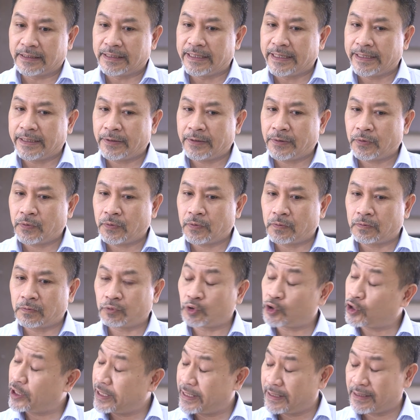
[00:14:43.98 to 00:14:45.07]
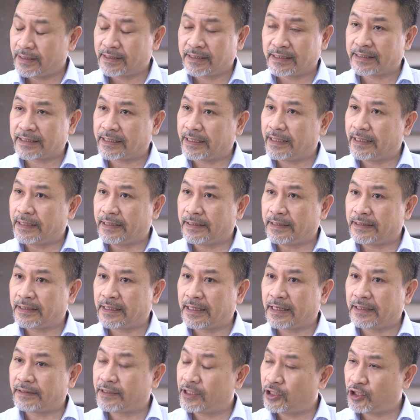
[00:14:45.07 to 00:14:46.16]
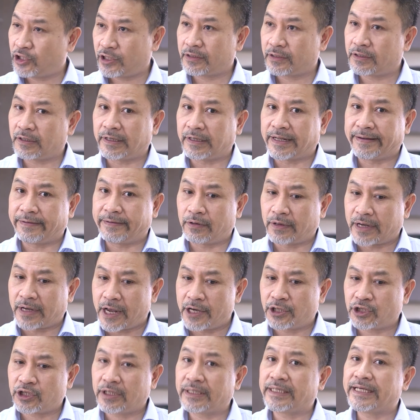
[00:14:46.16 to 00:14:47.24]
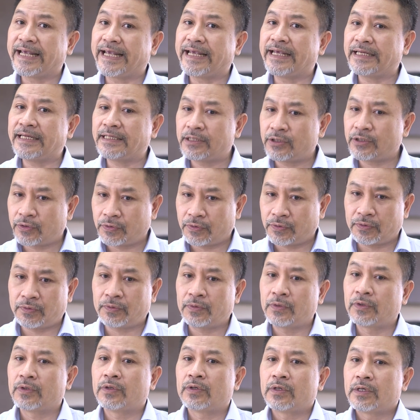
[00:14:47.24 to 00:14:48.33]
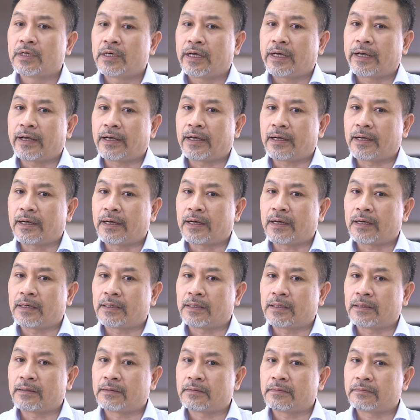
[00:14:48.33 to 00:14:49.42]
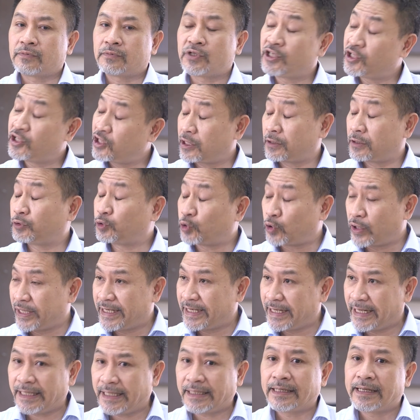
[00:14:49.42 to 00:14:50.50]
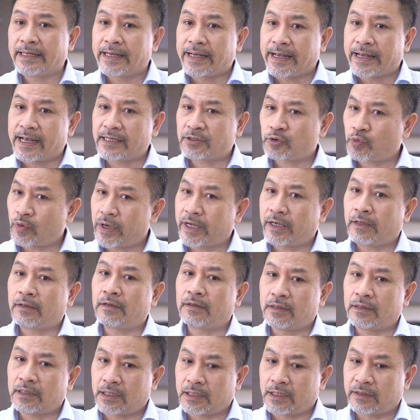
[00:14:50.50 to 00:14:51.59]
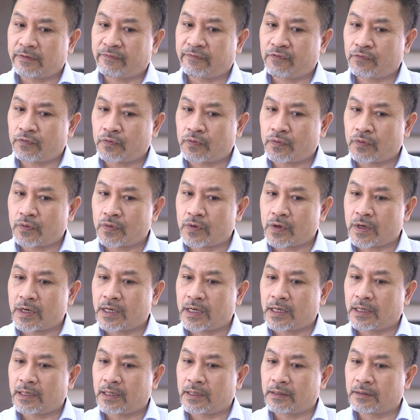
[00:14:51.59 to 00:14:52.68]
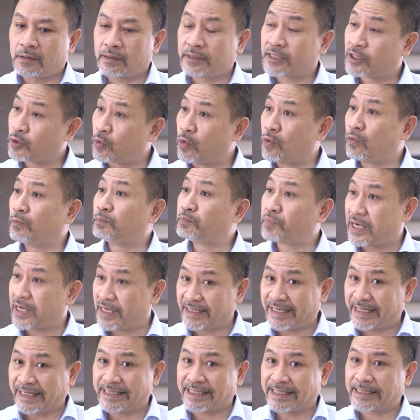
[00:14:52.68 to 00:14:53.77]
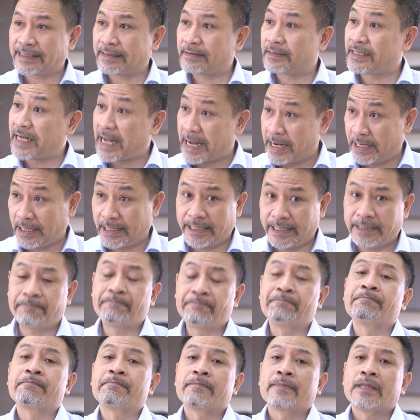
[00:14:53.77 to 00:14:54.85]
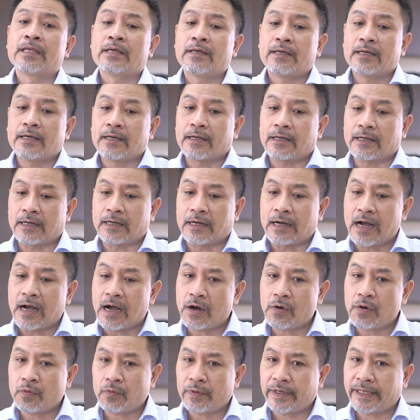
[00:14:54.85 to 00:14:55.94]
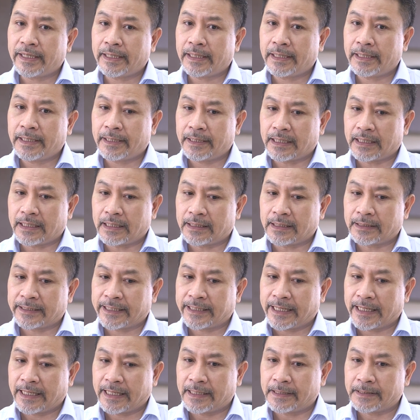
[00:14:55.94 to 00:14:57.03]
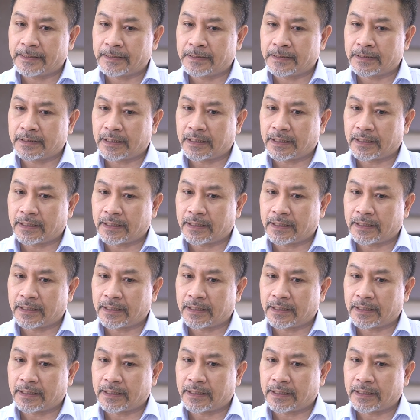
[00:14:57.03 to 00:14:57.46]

new trends in digital education into teacher training, as well for school practice daily. How we can